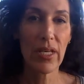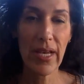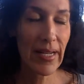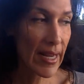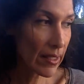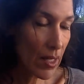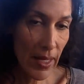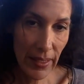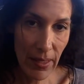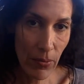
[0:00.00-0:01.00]
At 8
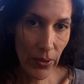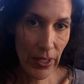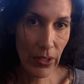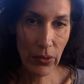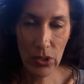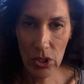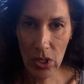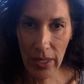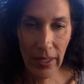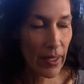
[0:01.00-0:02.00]
o'clock in the morning, you can
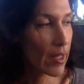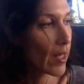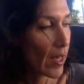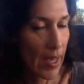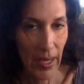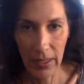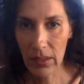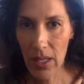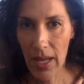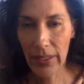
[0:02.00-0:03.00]
start. 8
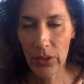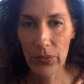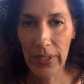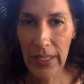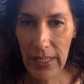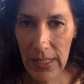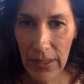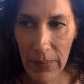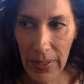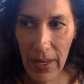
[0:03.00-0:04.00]
o'clock, your reading is
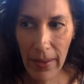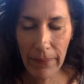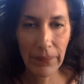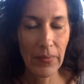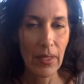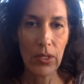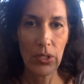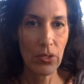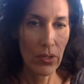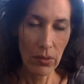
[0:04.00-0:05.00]
going to be up.
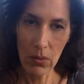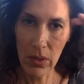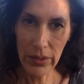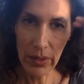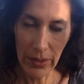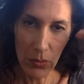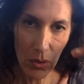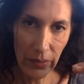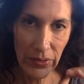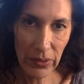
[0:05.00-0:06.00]
All
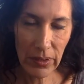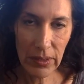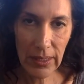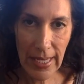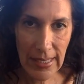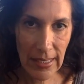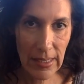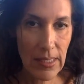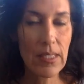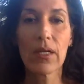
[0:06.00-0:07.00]
of your little
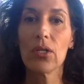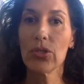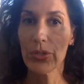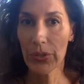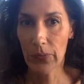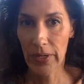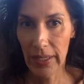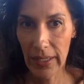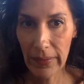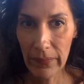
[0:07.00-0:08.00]
lessons. Do your
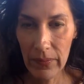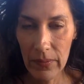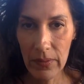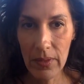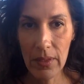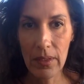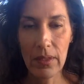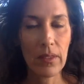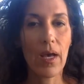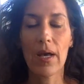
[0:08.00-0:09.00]
reading
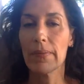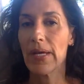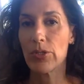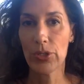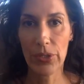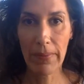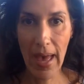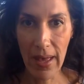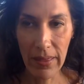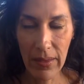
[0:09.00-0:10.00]
and do your
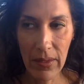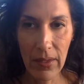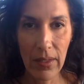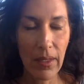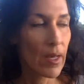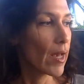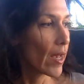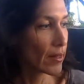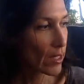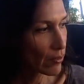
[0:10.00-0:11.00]
math.
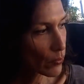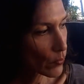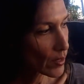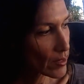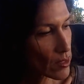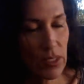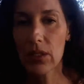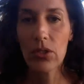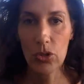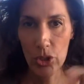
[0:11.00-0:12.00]
And the other ones,
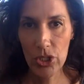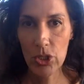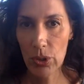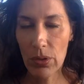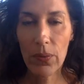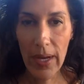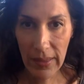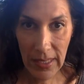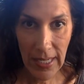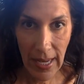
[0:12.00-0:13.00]
just do
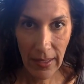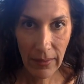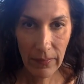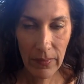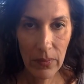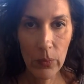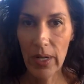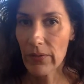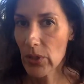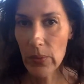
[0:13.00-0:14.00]
throughout the day,
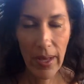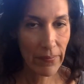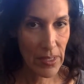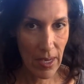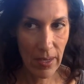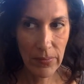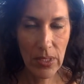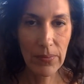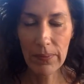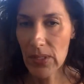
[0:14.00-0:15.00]
whenever you have time. Some